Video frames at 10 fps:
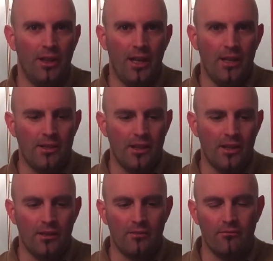aging
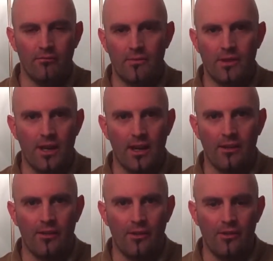in
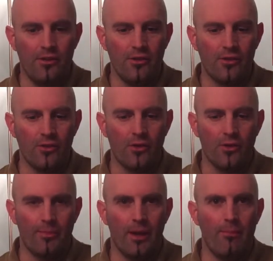second, third use oak
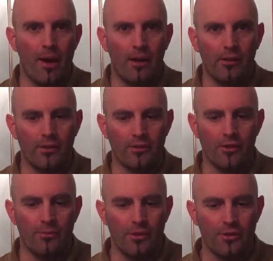or big barrels or
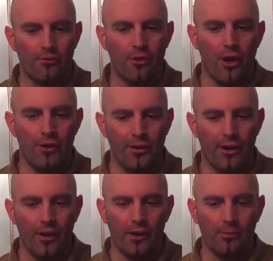something, just to round it
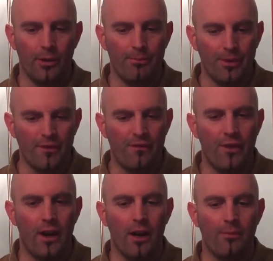out a little bit. But it's
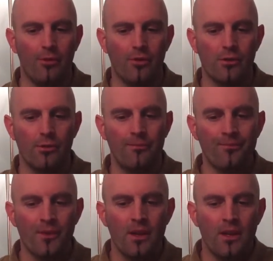very approachable.
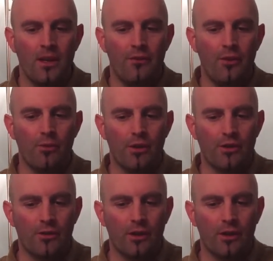If you were to sort